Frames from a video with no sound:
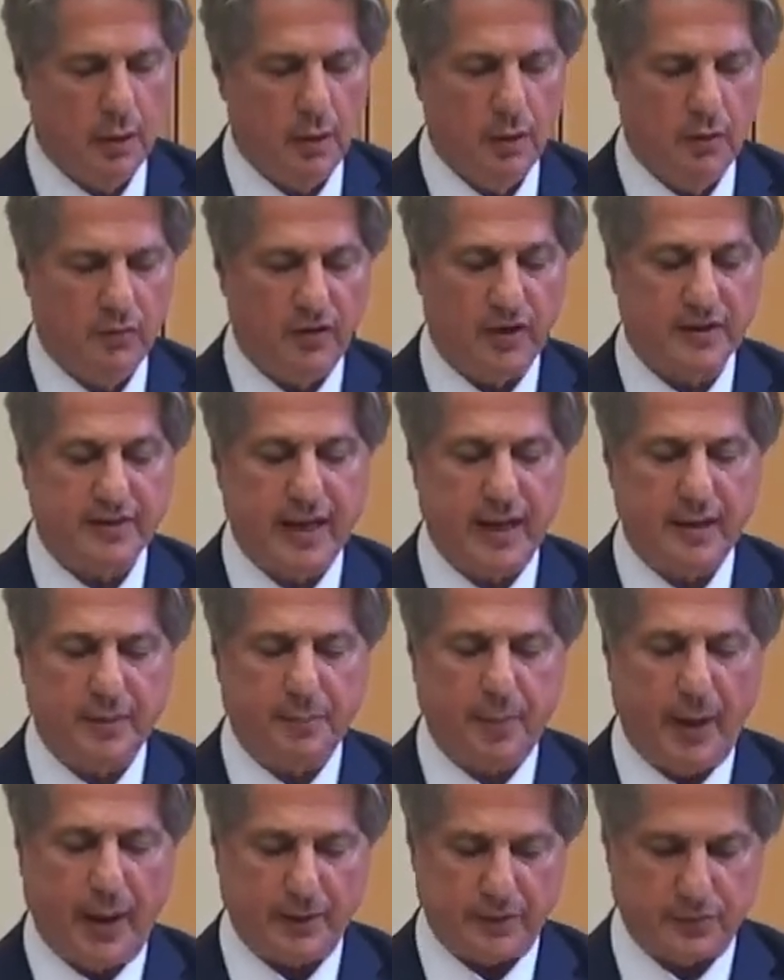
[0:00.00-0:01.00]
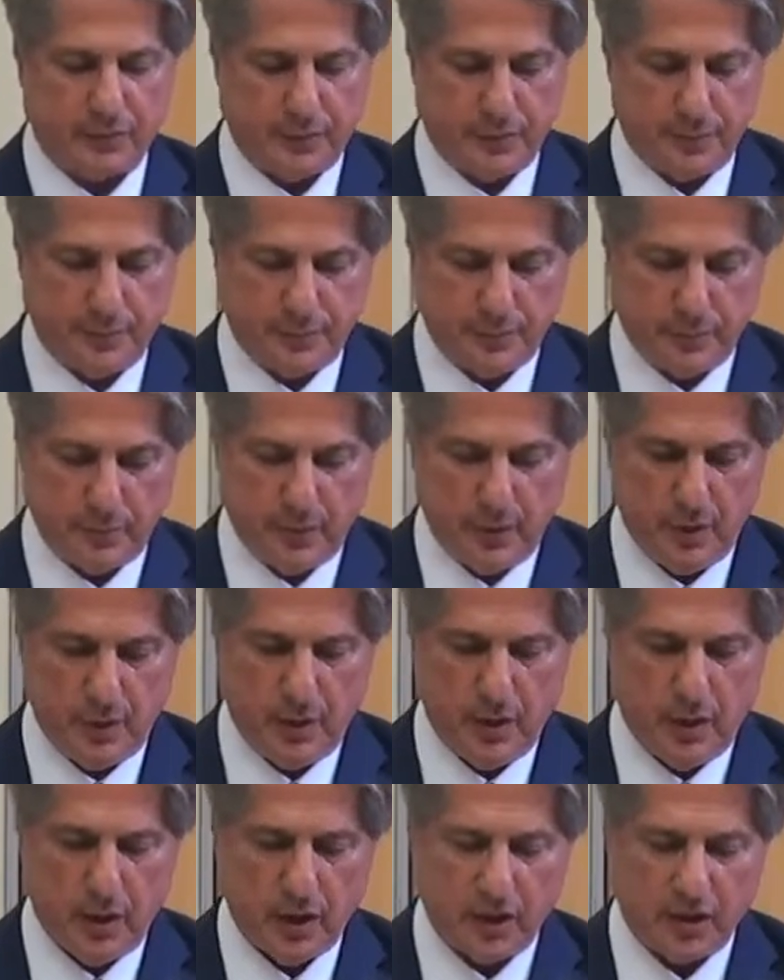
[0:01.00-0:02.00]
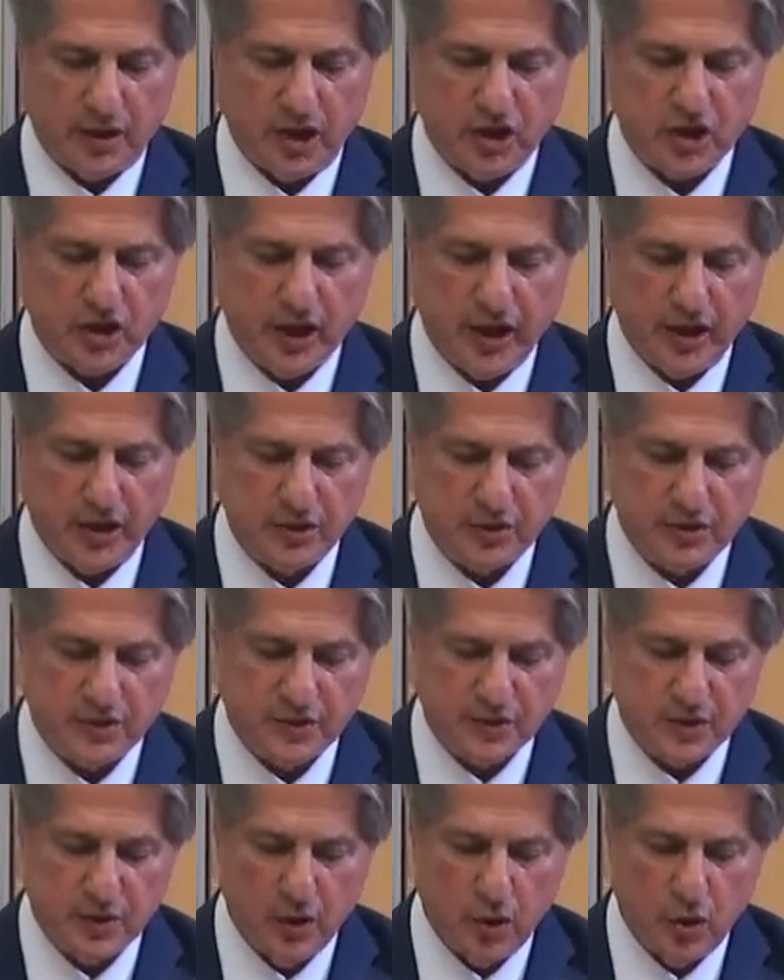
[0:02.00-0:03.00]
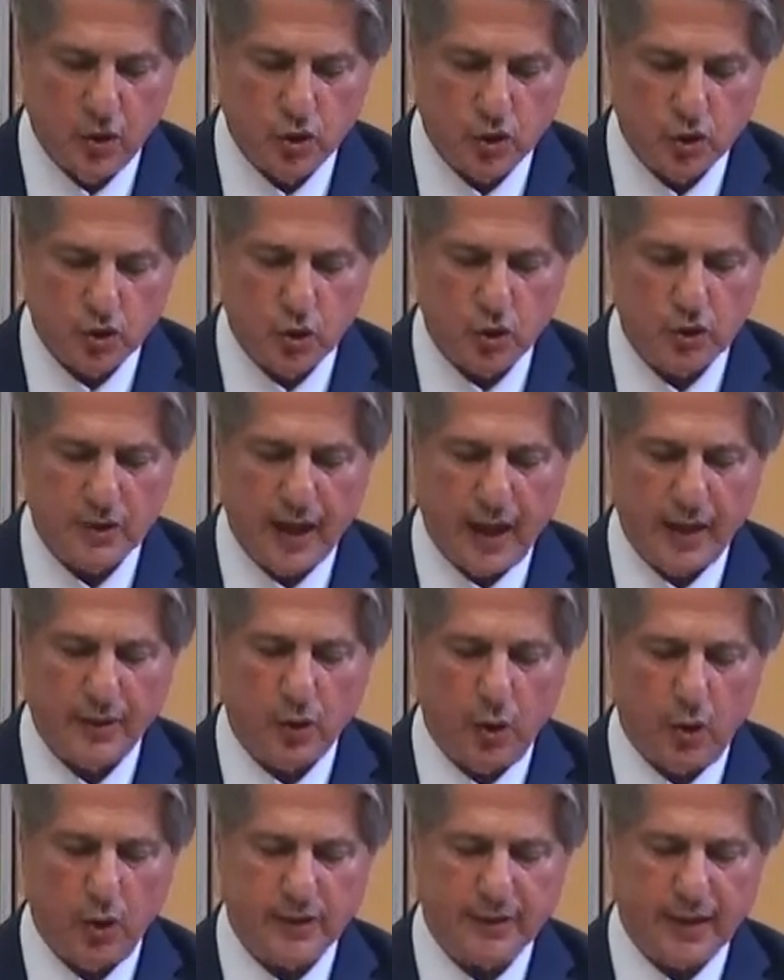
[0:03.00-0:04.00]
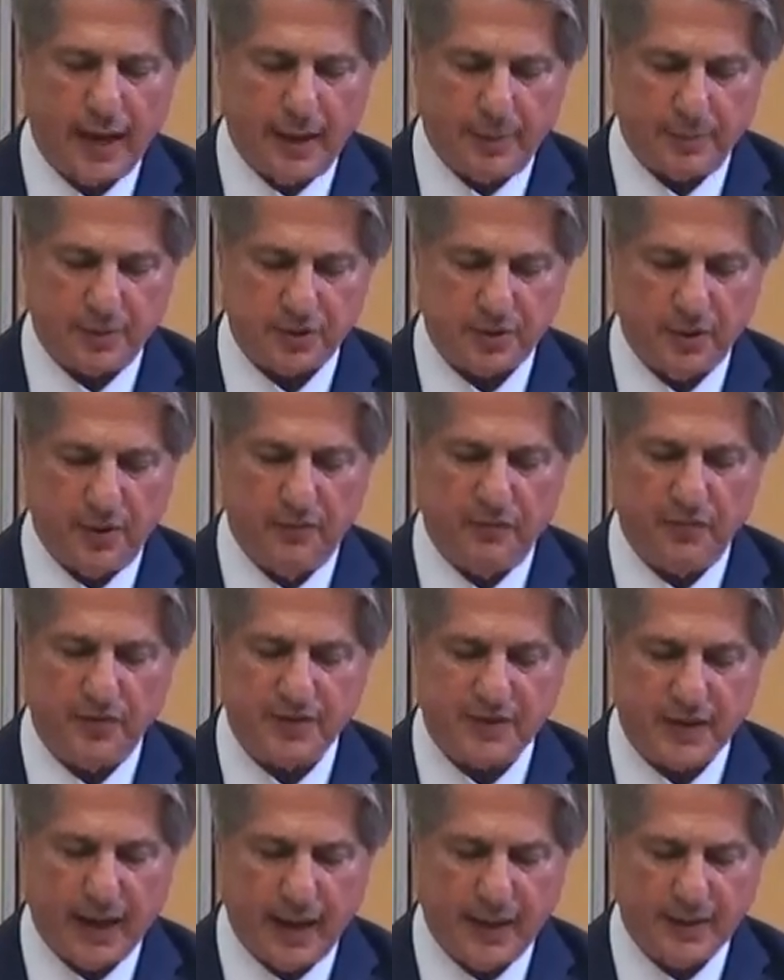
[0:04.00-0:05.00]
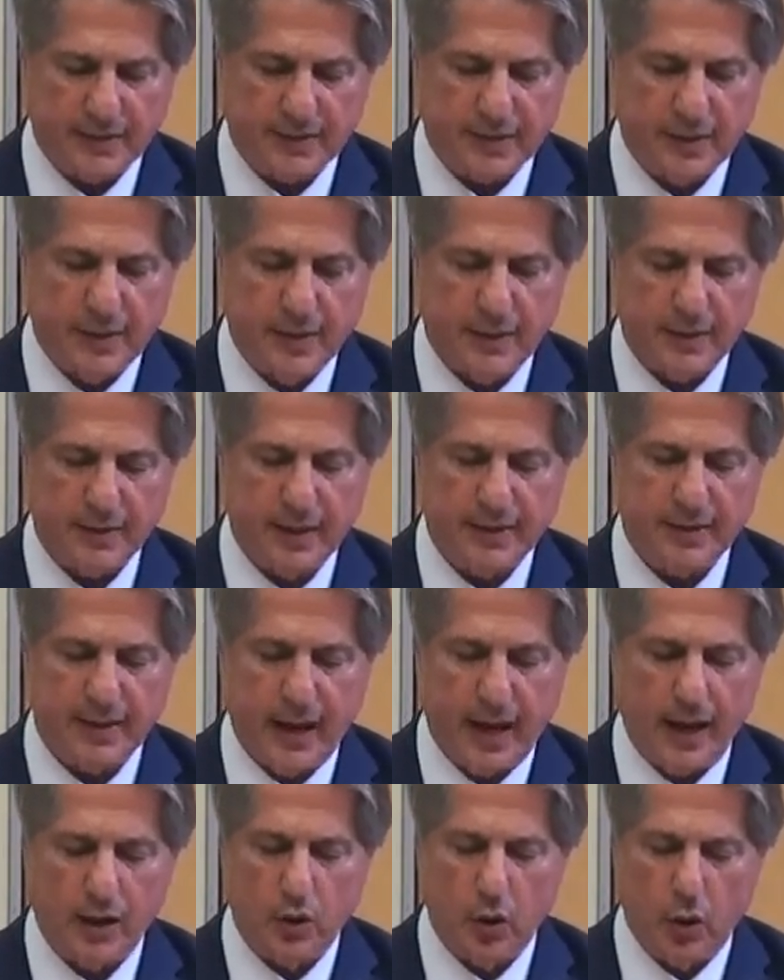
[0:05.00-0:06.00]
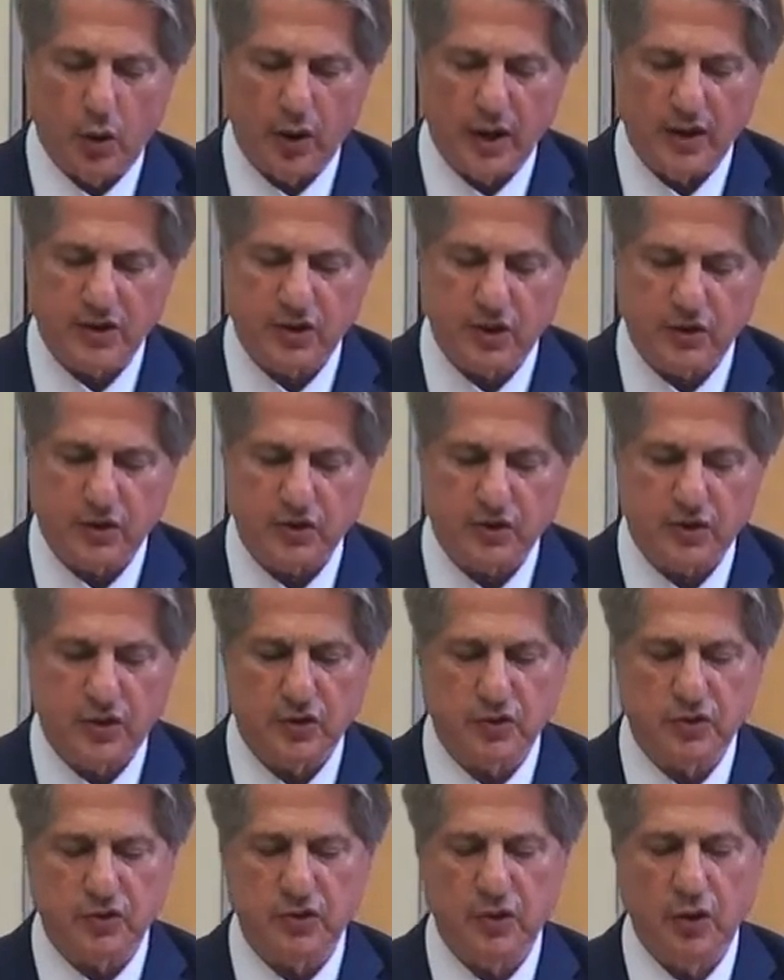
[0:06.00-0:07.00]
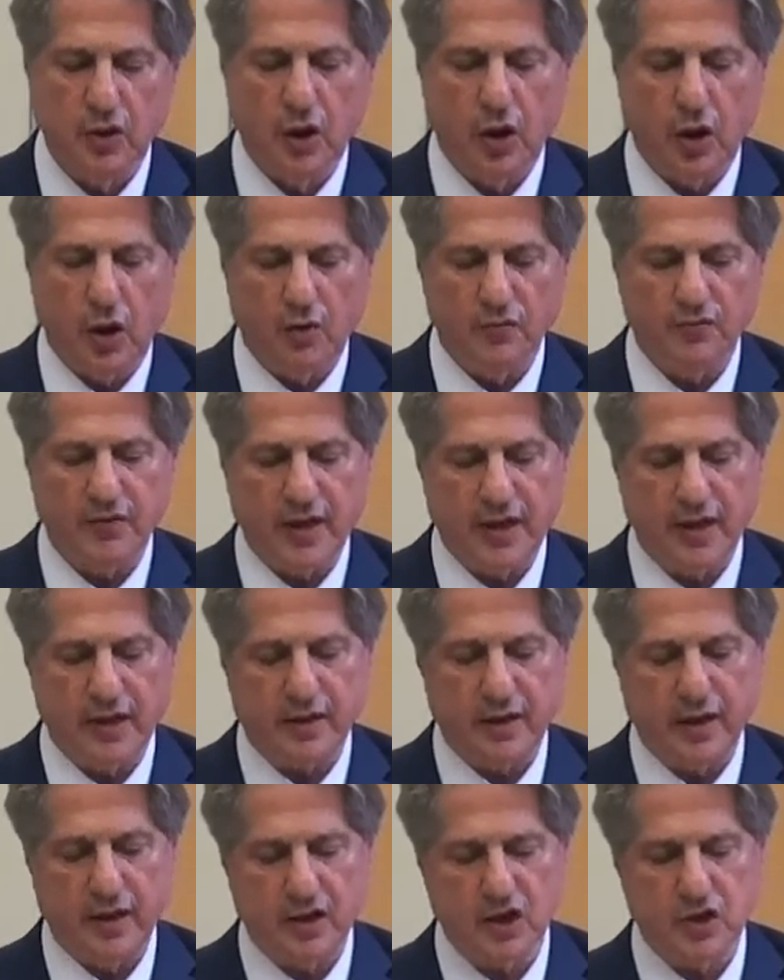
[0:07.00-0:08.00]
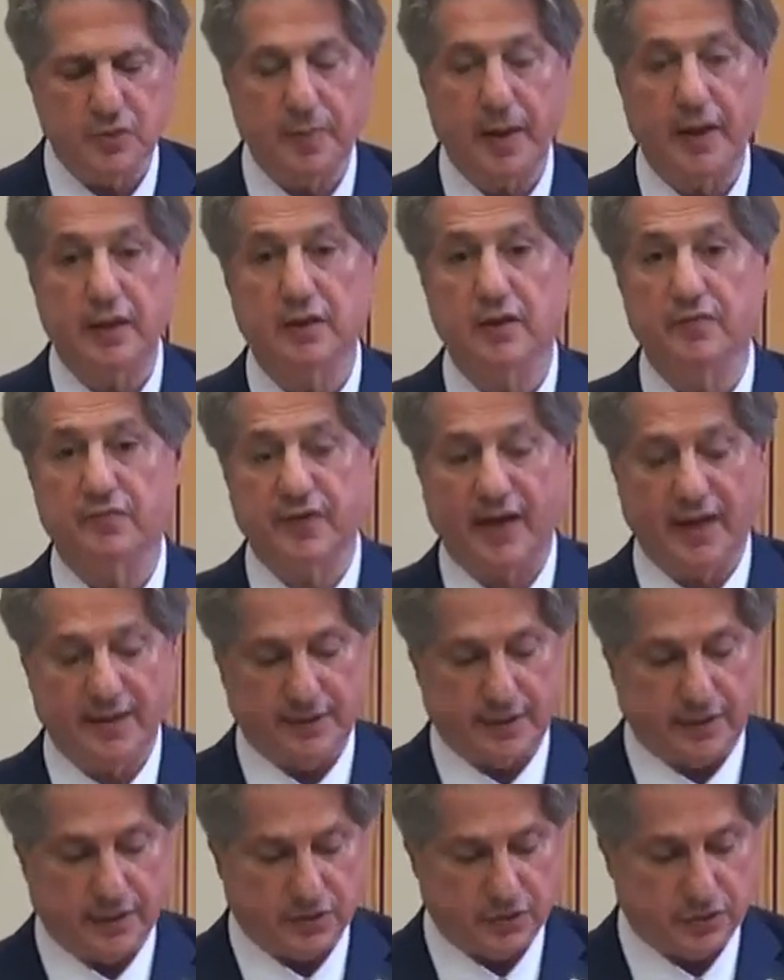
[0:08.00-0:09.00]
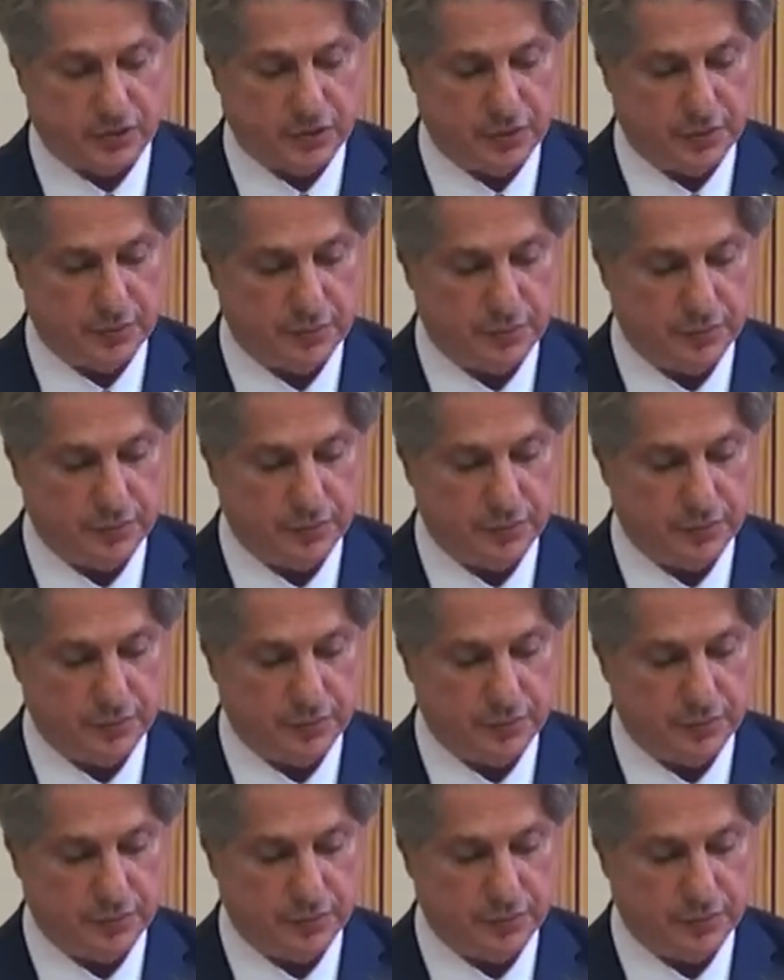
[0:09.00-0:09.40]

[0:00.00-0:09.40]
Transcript: For their part, Christians should at all times emphasize that they are loyal citizens of their respective countries.